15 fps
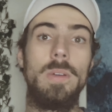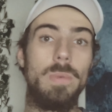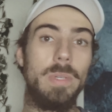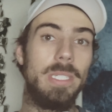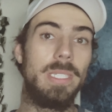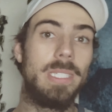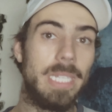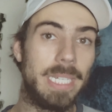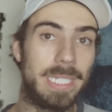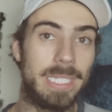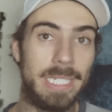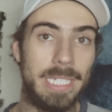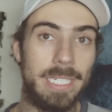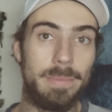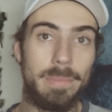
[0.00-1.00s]
was
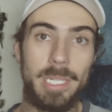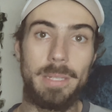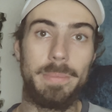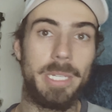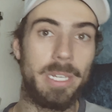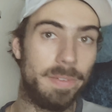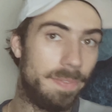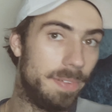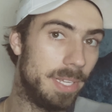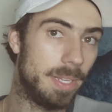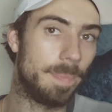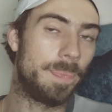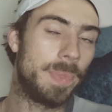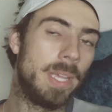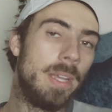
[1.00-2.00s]
16mm
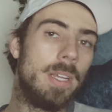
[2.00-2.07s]
film.